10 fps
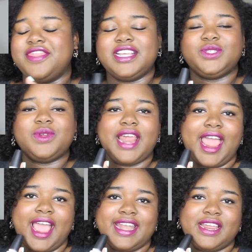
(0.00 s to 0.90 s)
This one
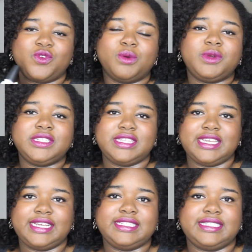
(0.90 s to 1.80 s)
had a normal to
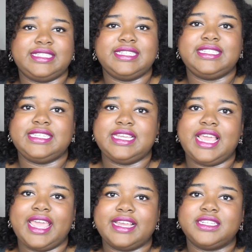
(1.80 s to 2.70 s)
thick consistency,
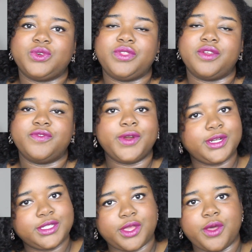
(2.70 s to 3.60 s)
and on the
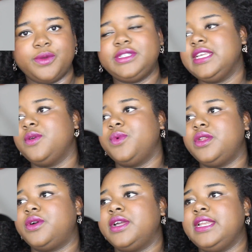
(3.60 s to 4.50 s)
first coat it
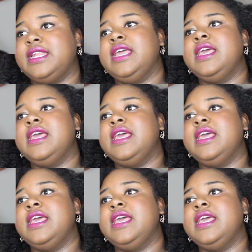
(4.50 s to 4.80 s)
went on.